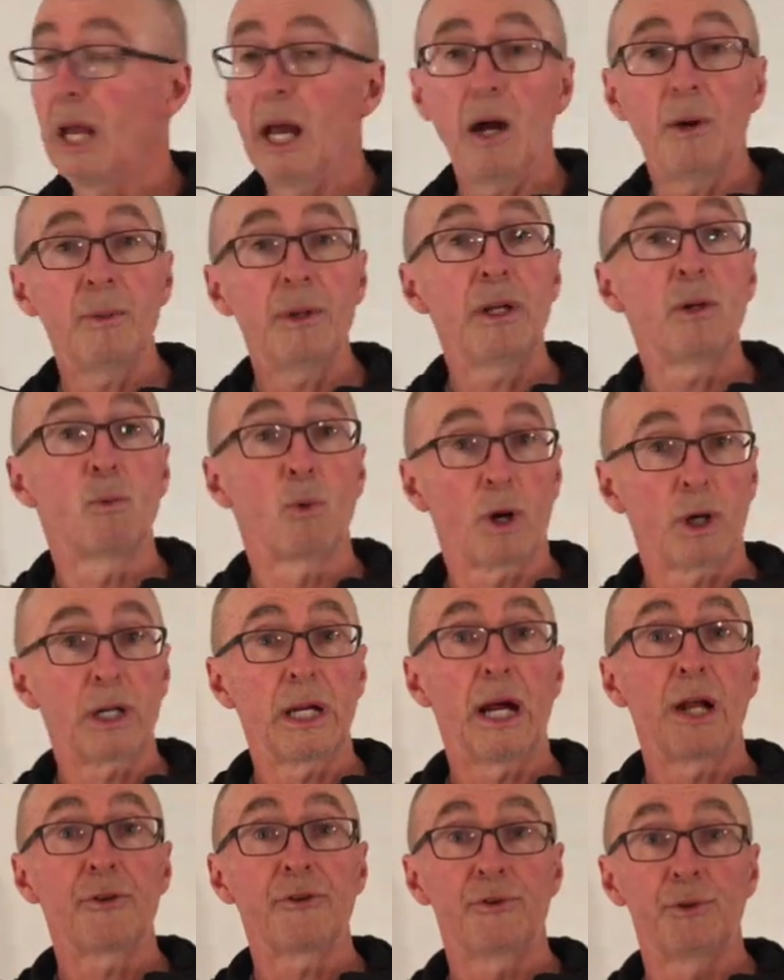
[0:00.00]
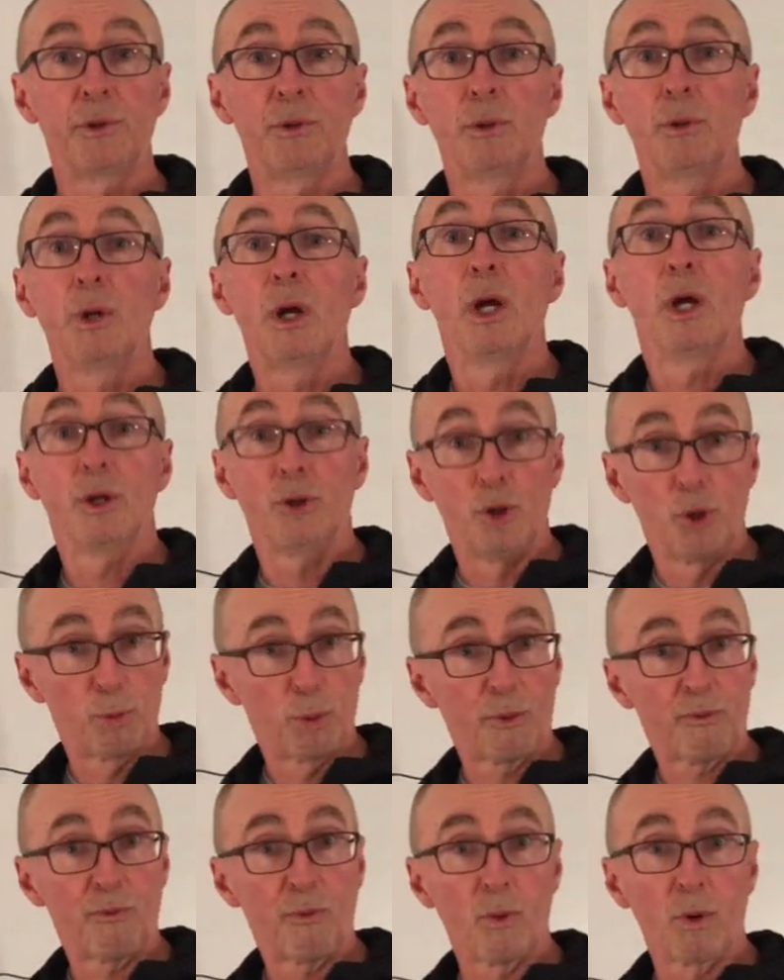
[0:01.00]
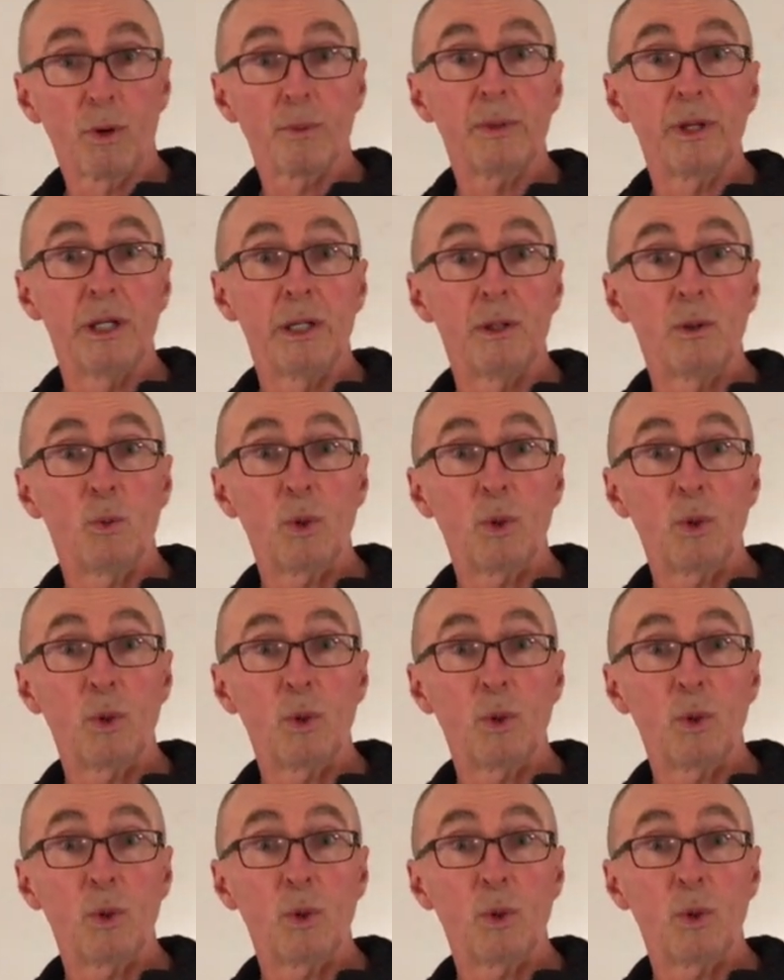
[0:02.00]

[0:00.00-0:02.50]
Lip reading: how many workouts do you perform in a